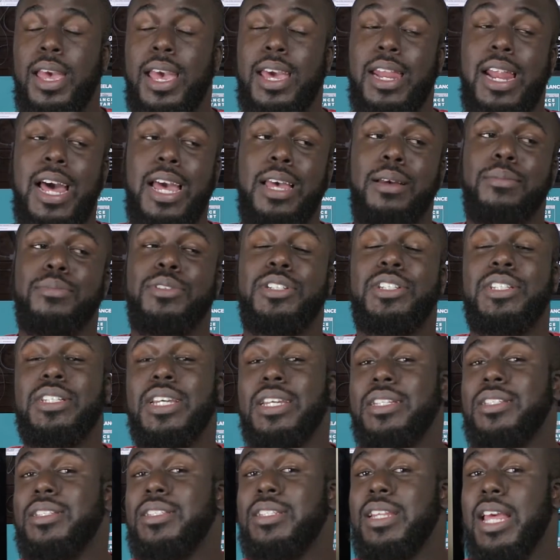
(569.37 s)
and I am
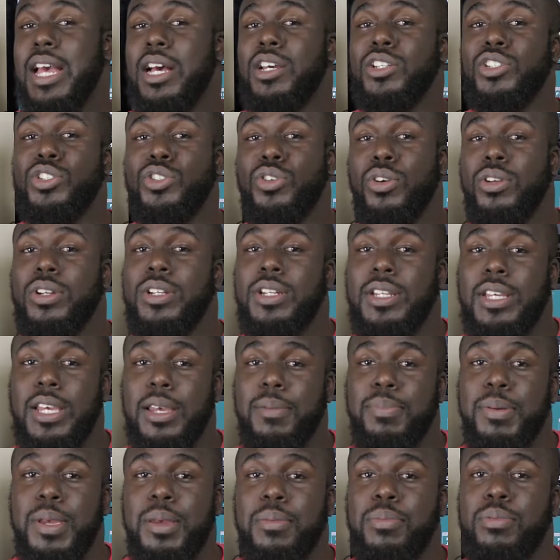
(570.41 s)
just now starting to
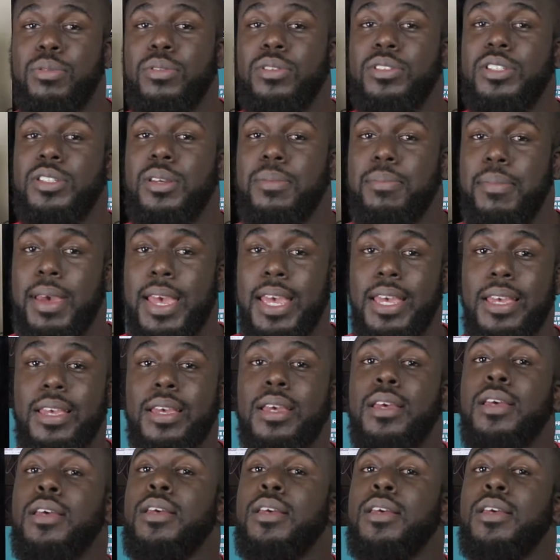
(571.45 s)
get people to make